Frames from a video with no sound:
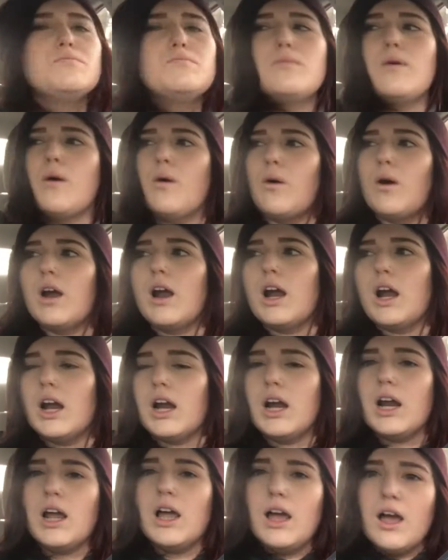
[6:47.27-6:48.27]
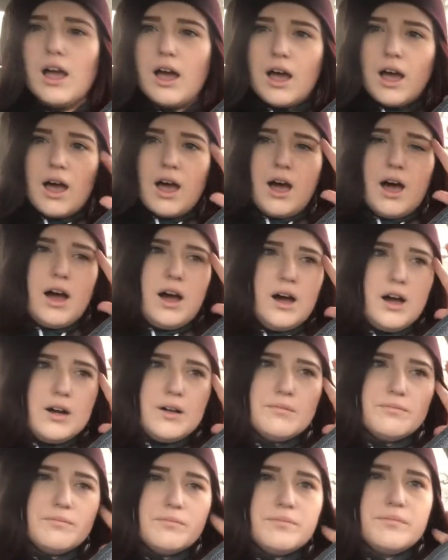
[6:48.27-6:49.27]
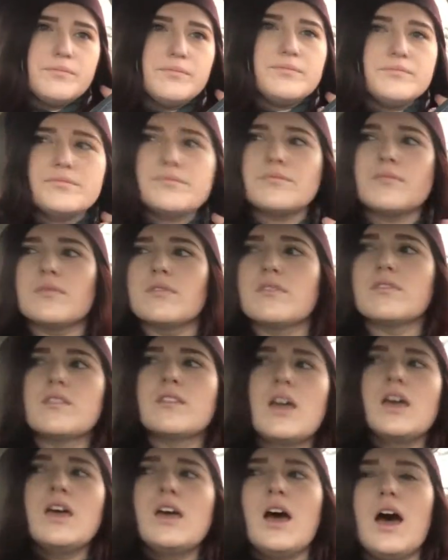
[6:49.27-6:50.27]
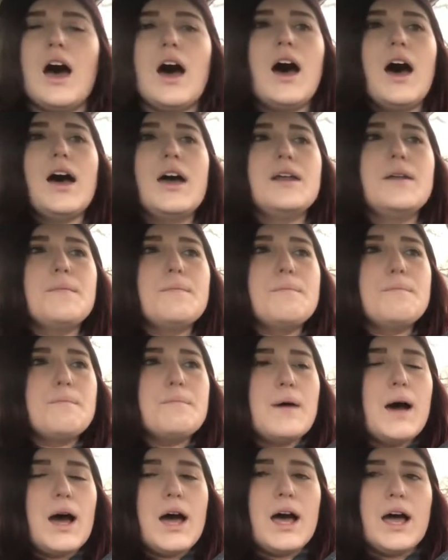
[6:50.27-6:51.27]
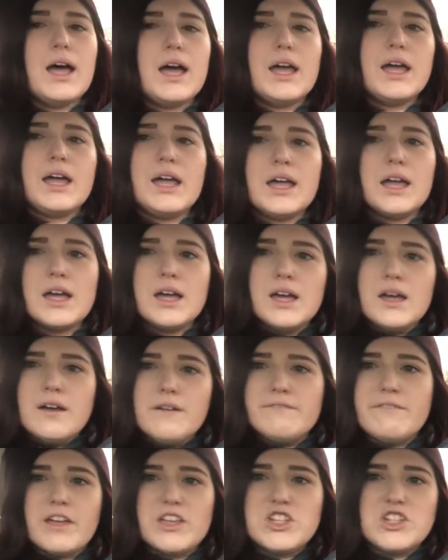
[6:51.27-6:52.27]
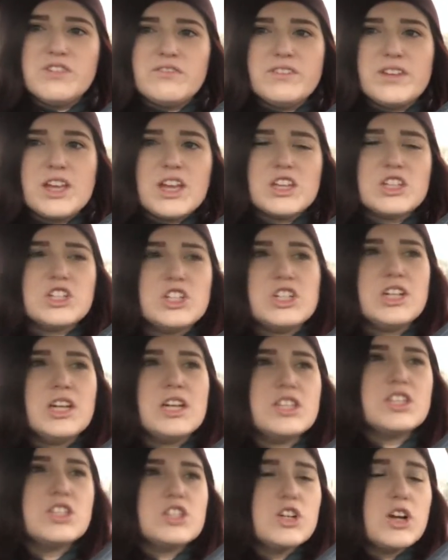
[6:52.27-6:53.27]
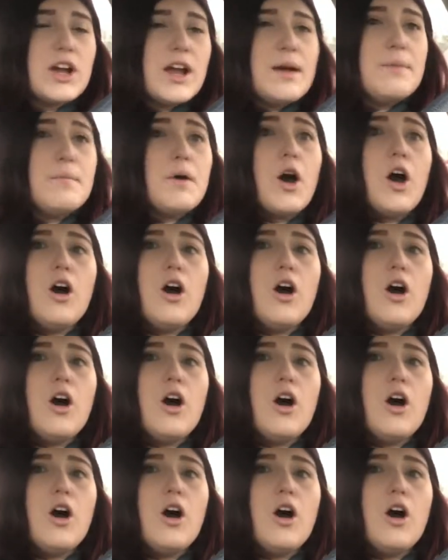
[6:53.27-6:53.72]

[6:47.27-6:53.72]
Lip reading: more on my Veggie VSG Instagram.